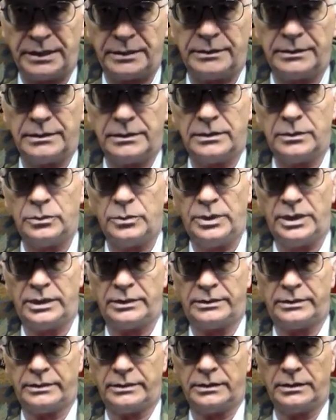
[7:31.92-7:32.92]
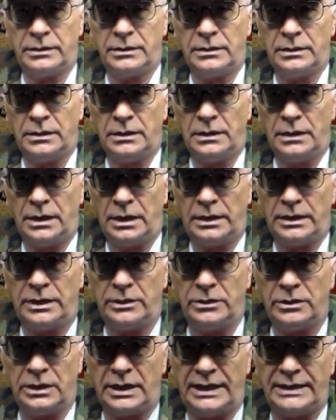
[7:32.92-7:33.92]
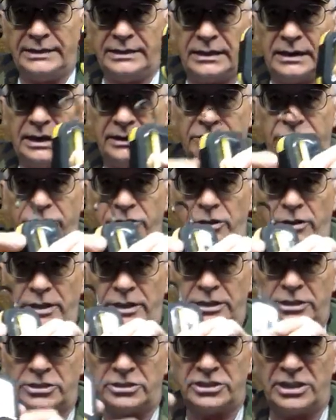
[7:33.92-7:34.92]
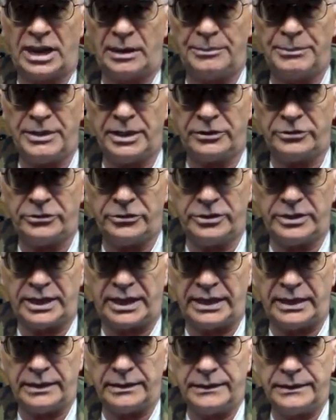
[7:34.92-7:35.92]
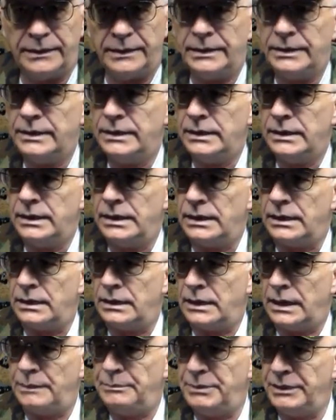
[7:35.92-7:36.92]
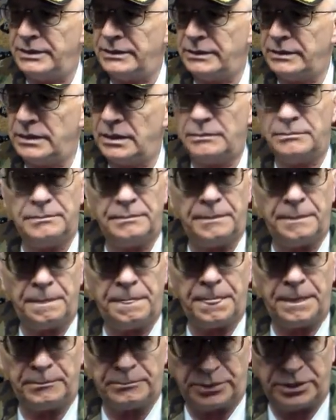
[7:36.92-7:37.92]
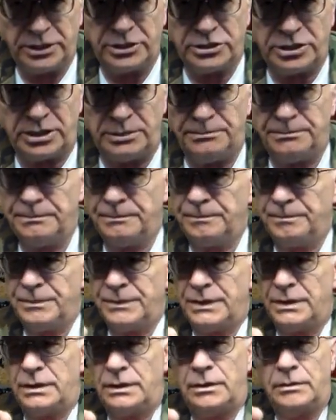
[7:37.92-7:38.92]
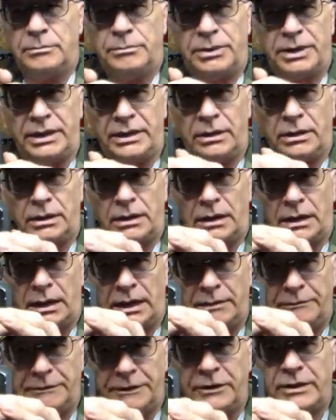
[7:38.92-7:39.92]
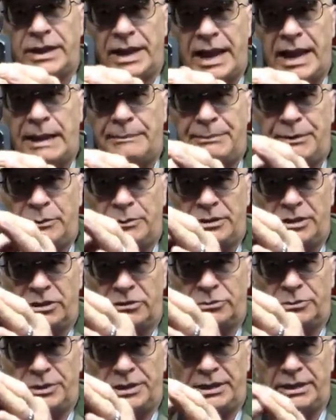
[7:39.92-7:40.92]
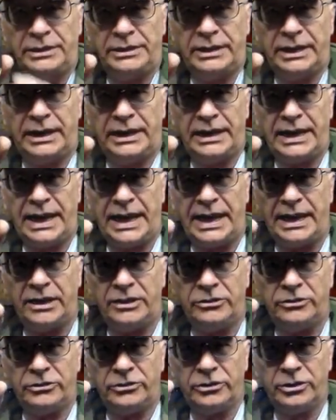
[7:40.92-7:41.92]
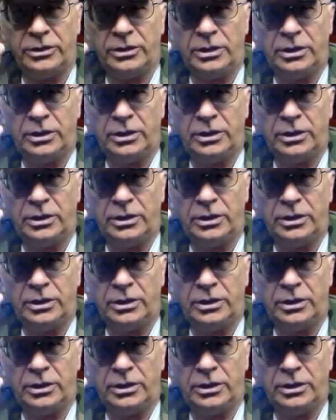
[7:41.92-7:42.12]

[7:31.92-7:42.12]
it with another light that I saw in a shop yesterday. I picked it up pretty cheap, but I'm very happy with this one in that it has,